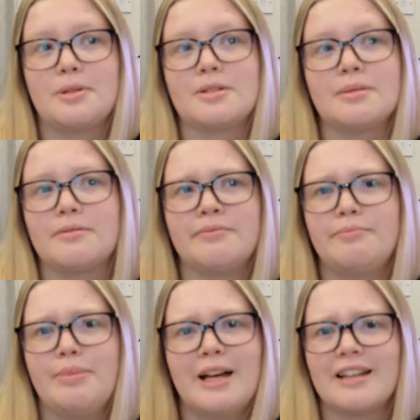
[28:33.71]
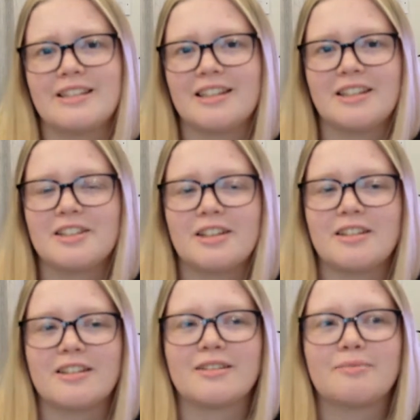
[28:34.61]
because we've barely seen each
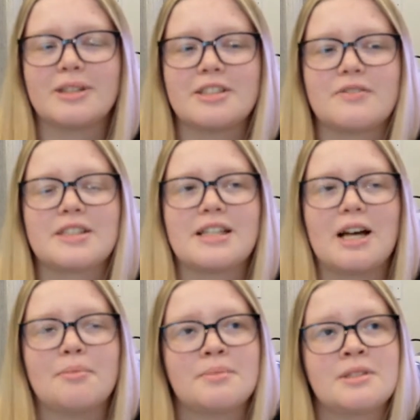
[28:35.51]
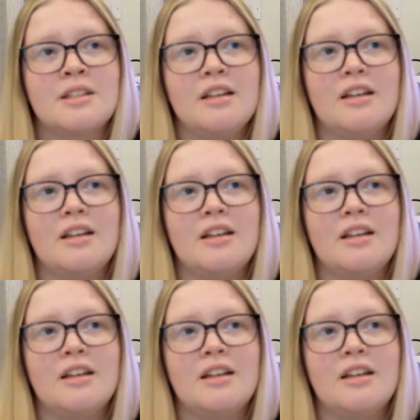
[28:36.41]
other because of exams.